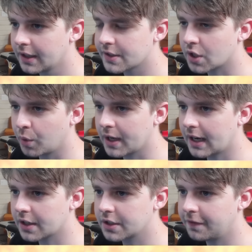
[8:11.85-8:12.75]
So we can
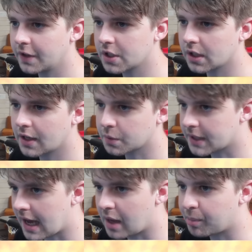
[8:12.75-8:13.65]
actually visualize
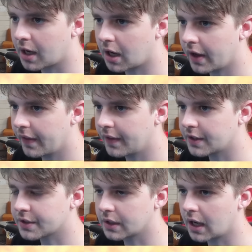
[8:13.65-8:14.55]
what's happening on
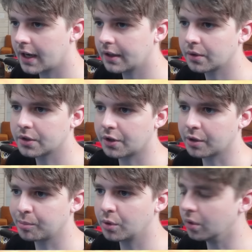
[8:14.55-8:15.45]
this line
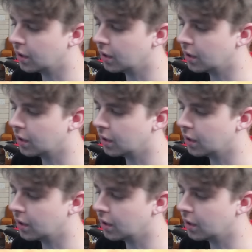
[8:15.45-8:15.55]
during